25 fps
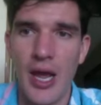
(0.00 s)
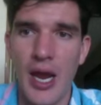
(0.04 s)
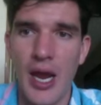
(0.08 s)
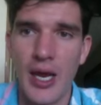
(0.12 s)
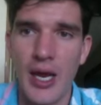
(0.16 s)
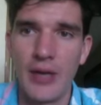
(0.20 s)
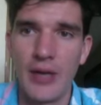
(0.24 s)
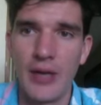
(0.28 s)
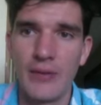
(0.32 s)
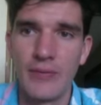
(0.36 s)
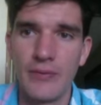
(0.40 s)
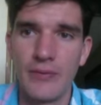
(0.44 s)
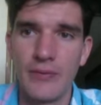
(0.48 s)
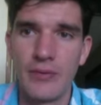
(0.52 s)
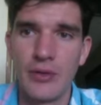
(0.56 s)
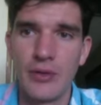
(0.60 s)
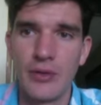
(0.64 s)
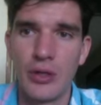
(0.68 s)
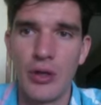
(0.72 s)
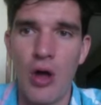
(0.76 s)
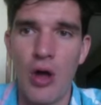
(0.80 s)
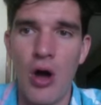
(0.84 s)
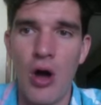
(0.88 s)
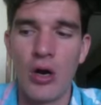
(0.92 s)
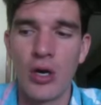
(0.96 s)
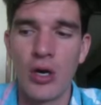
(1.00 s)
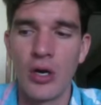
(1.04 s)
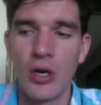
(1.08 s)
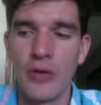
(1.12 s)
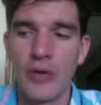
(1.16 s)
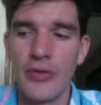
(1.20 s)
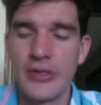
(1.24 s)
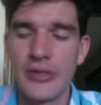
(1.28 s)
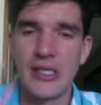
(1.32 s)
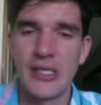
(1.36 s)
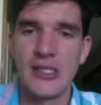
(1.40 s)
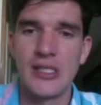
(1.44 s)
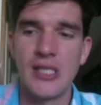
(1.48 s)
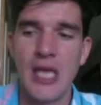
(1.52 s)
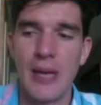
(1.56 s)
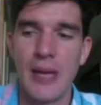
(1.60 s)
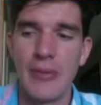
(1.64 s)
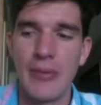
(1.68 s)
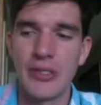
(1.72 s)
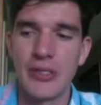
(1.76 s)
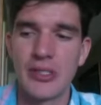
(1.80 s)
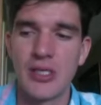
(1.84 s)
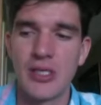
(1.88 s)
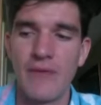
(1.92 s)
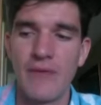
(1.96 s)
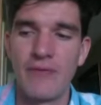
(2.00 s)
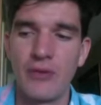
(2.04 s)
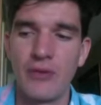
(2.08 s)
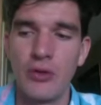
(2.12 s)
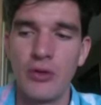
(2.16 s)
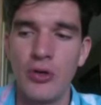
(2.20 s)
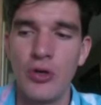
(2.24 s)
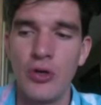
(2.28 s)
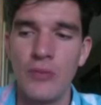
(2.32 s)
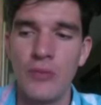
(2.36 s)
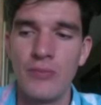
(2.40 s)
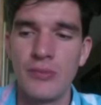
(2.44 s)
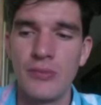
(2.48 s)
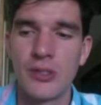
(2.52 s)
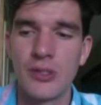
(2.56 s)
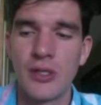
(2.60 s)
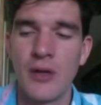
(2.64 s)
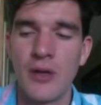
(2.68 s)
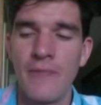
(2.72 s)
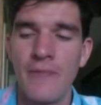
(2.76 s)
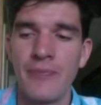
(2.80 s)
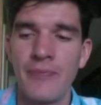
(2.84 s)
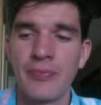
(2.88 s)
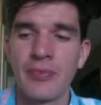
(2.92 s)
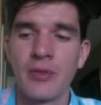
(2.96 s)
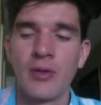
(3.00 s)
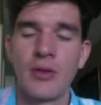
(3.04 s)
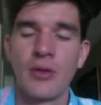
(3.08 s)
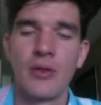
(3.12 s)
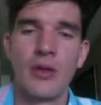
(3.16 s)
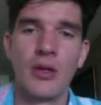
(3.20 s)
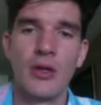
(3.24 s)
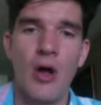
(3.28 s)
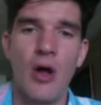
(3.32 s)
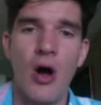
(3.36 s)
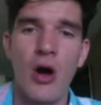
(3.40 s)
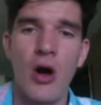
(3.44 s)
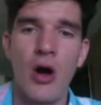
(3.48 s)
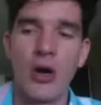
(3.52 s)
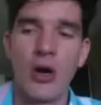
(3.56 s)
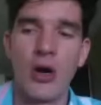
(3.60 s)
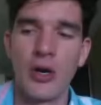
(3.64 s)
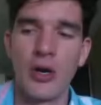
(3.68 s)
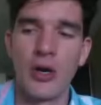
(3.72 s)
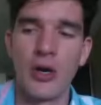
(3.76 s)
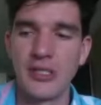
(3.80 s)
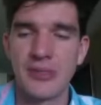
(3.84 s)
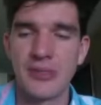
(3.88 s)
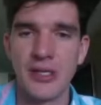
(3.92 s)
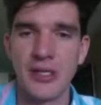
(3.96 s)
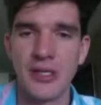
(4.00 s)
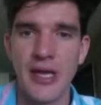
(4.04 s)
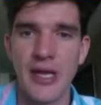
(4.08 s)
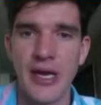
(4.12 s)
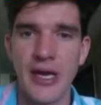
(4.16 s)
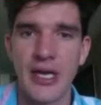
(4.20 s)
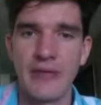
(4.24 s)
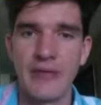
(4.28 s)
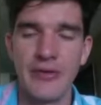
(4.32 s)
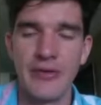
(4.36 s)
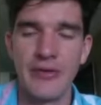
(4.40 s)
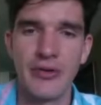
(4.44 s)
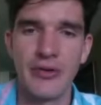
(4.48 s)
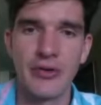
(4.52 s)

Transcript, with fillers: And the longer this NCAA stuff looms, the longer teams can negatively